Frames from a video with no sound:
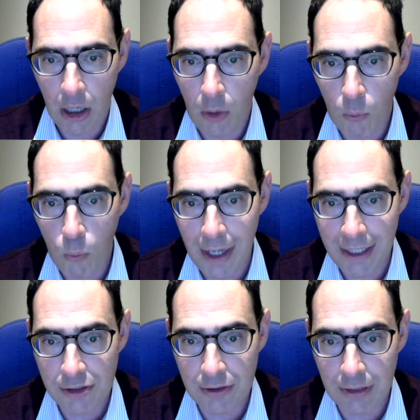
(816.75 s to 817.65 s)
are
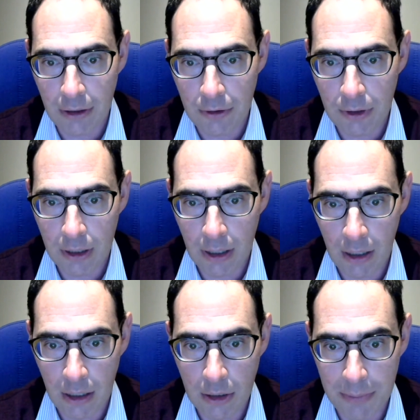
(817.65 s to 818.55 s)
way too low
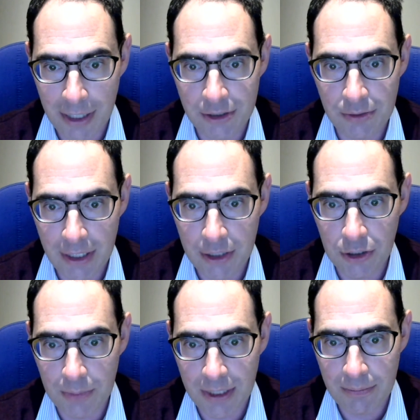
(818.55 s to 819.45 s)
compared to where they
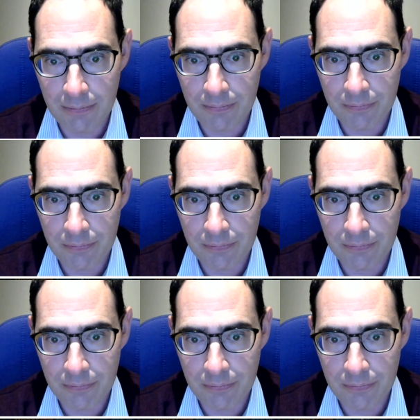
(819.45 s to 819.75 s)
should be.